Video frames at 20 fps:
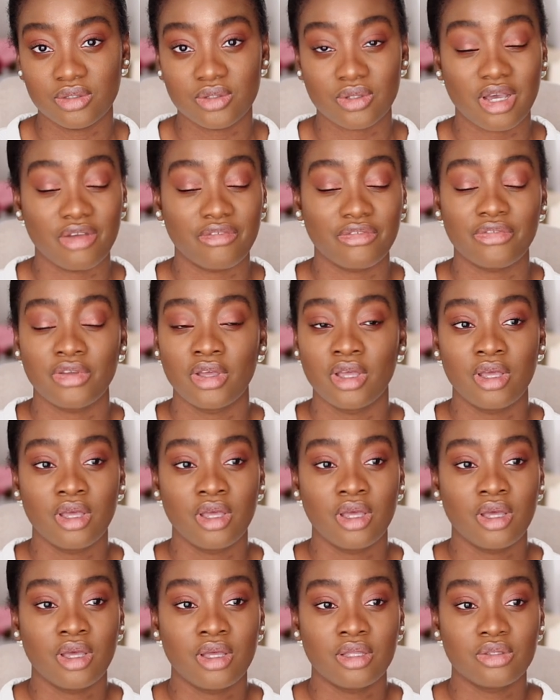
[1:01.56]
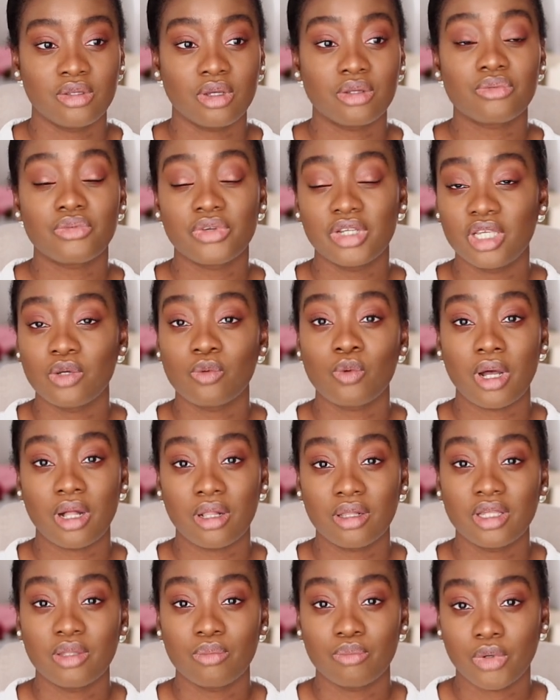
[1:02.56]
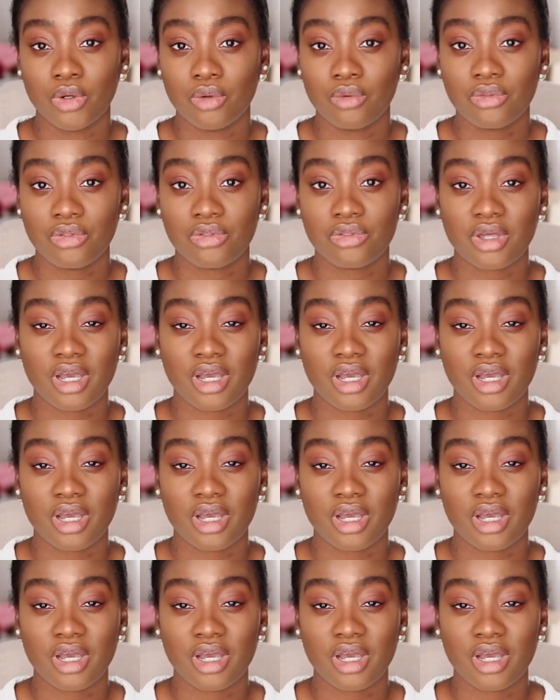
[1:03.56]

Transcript: So I've done really well in both.